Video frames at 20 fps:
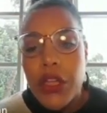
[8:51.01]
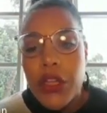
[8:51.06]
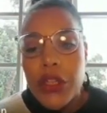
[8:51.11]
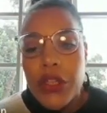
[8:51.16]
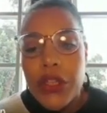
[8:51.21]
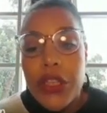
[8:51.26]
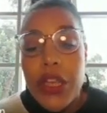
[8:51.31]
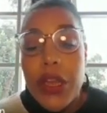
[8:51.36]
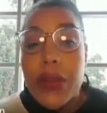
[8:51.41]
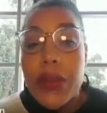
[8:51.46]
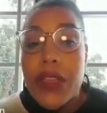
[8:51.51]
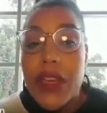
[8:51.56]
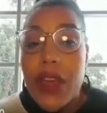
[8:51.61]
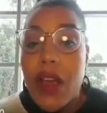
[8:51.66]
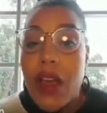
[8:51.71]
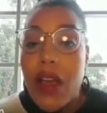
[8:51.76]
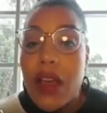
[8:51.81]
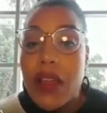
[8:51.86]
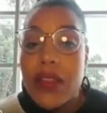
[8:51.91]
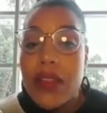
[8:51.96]
So
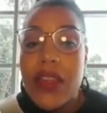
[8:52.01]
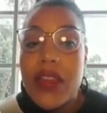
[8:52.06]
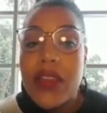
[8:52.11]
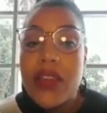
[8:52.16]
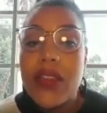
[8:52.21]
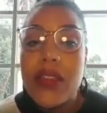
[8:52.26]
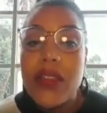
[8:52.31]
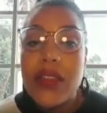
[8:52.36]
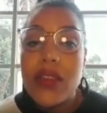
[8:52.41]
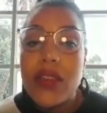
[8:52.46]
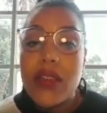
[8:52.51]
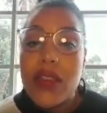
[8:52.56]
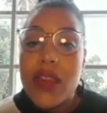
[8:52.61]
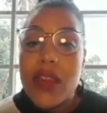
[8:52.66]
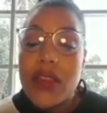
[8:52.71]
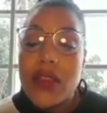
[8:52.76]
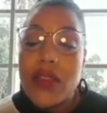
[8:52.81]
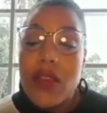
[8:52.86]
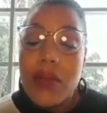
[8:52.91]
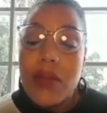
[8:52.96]
yeah,
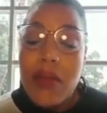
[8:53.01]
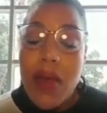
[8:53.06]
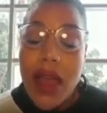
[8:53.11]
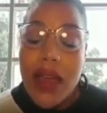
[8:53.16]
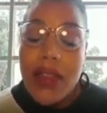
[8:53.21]
these are my